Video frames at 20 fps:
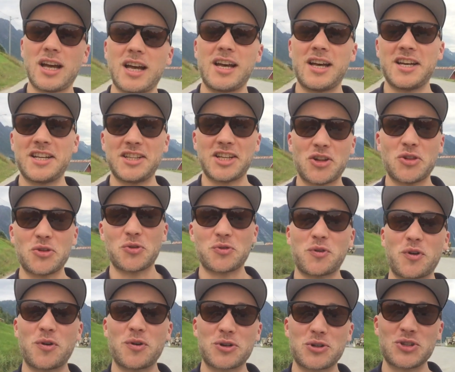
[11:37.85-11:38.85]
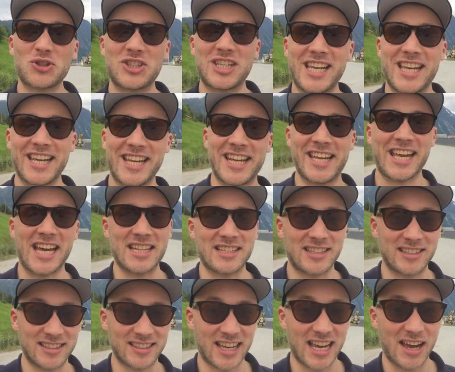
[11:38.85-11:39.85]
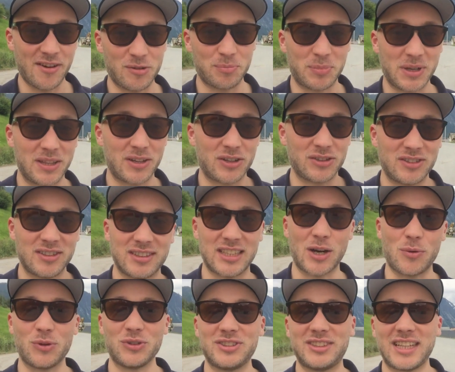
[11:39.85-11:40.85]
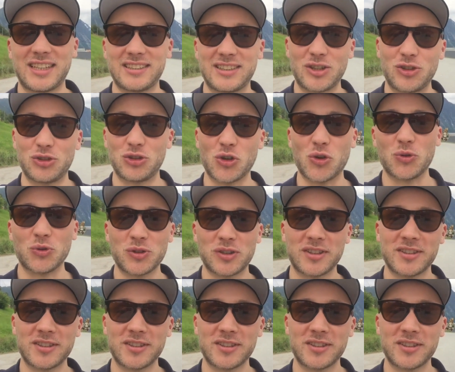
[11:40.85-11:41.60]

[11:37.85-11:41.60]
and I look forward to seeing it again since I haven't been there since I was 6 years old.